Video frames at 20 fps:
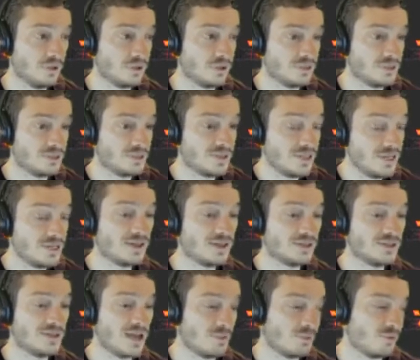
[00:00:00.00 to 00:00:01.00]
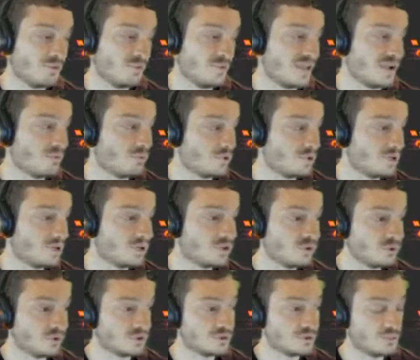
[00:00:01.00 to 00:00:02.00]
VMware, and of
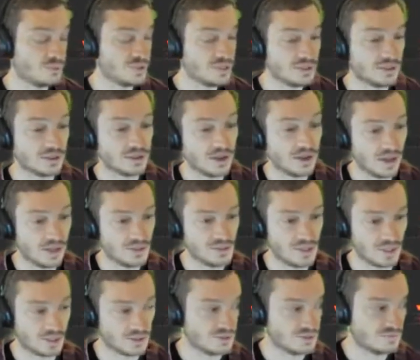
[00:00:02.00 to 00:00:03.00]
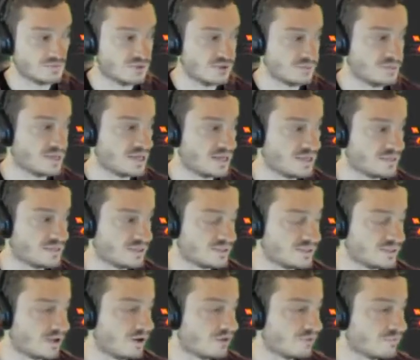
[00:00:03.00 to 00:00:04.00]
course within the context of Kubernetes
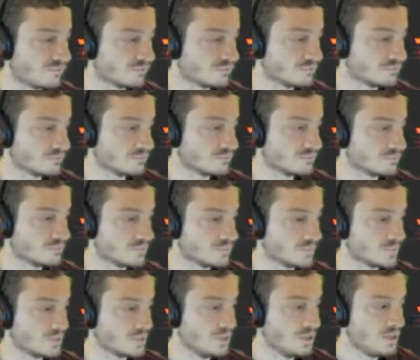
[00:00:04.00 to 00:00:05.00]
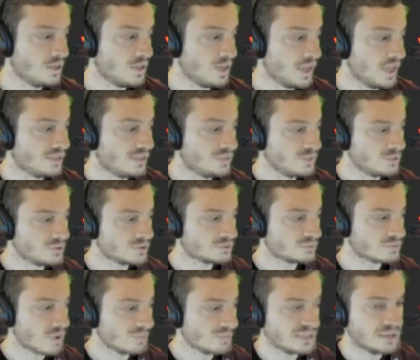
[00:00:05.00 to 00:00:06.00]
itself? And the
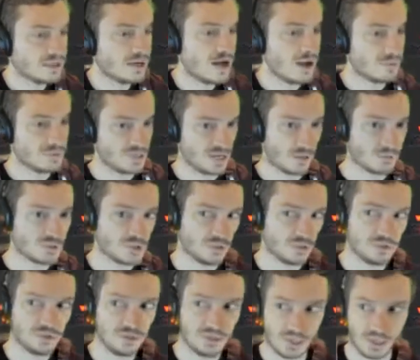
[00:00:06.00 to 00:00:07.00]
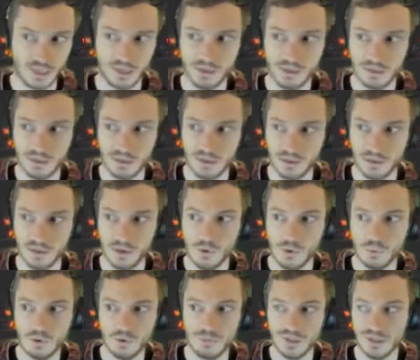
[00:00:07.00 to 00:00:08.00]
most probably common option today
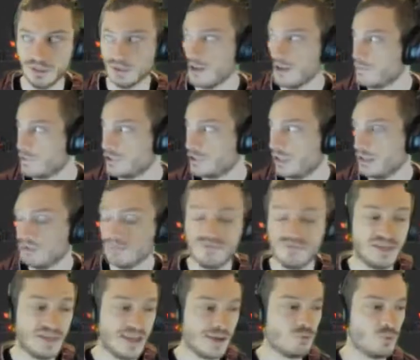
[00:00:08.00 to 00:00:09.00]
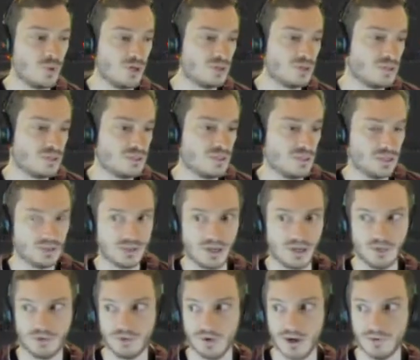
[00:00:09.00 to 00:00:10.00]
would be leveraging VMware's
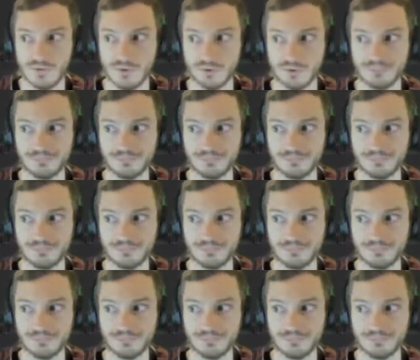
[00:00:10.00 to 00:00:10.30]
CSI driver.